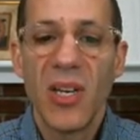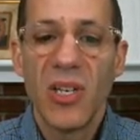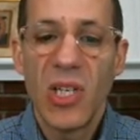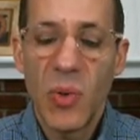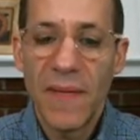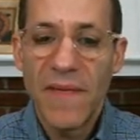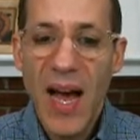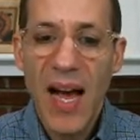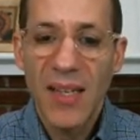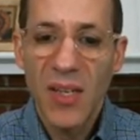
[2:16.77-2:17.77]
to
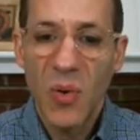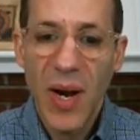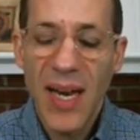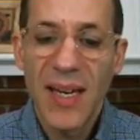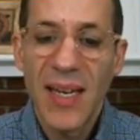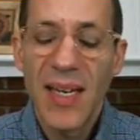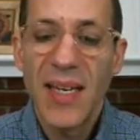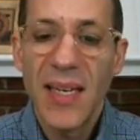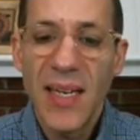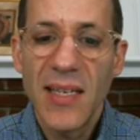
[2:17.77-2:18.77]
evaluate
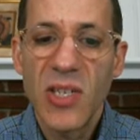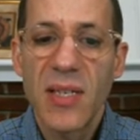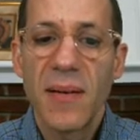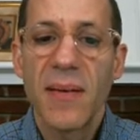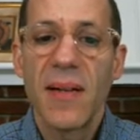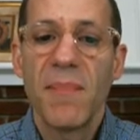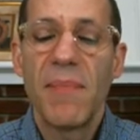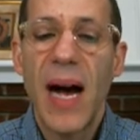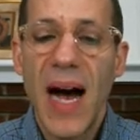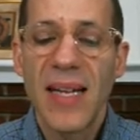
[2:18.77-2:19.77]
each
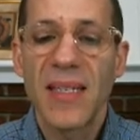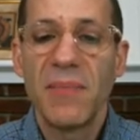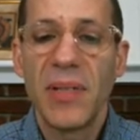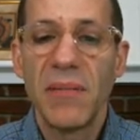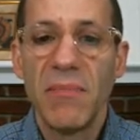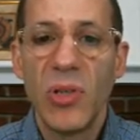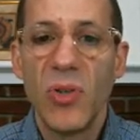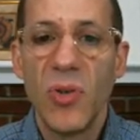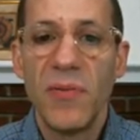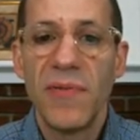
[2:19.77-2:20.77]
possible
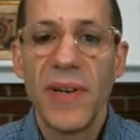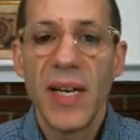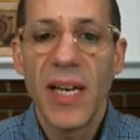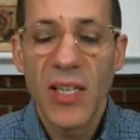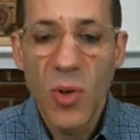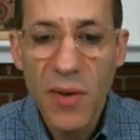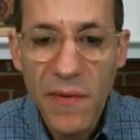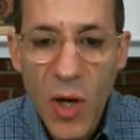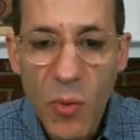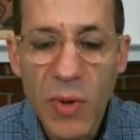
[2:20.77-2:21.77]
move and sort of
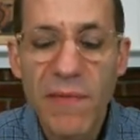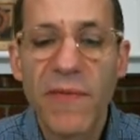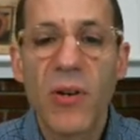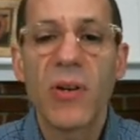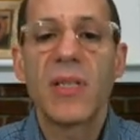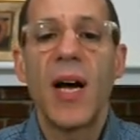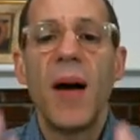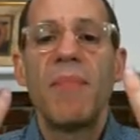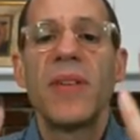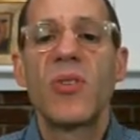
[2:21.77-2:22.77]
go reverse
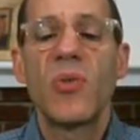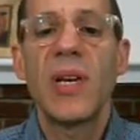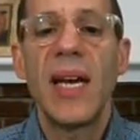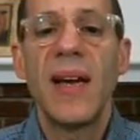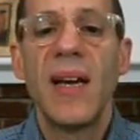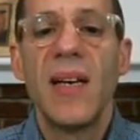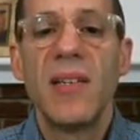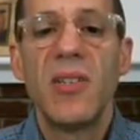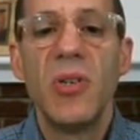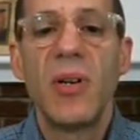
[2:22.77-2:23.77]
up the tree
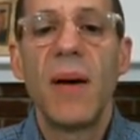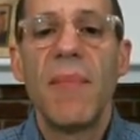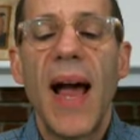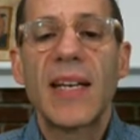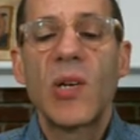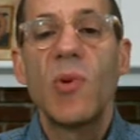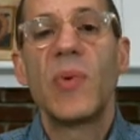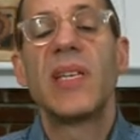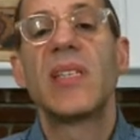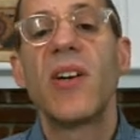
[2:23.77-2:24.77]
to come back to where we
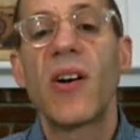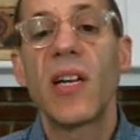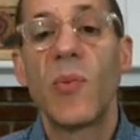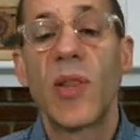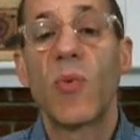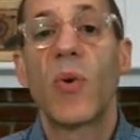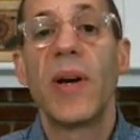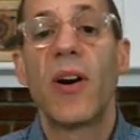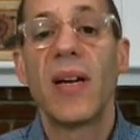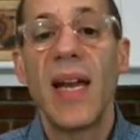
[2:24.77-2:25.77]
started with, where we
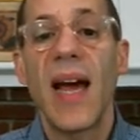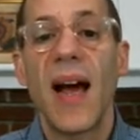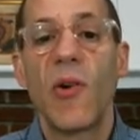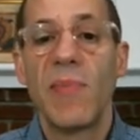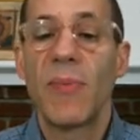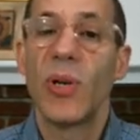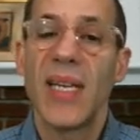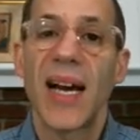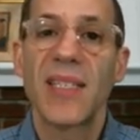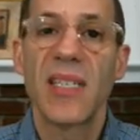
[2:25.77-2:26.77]
are now? Remember, it's
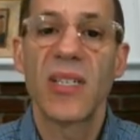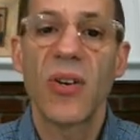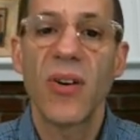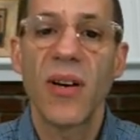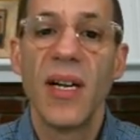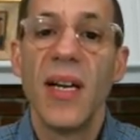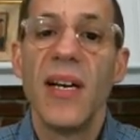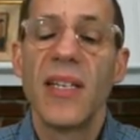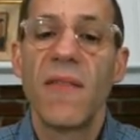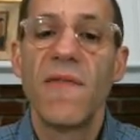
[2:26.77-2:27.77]
X's turn
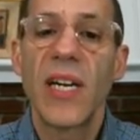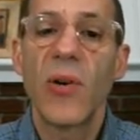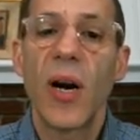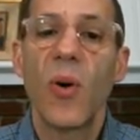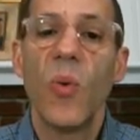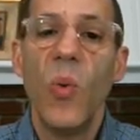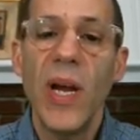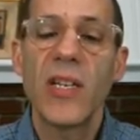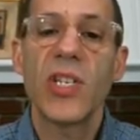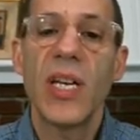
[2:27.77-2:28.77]
to figure out
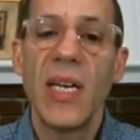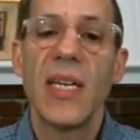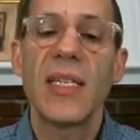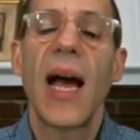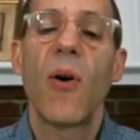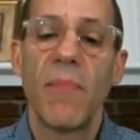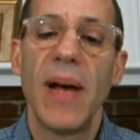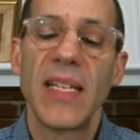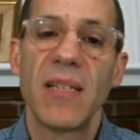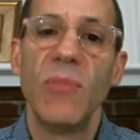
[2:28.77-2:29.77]
which is our
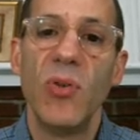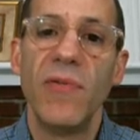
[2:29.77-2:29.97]
best move.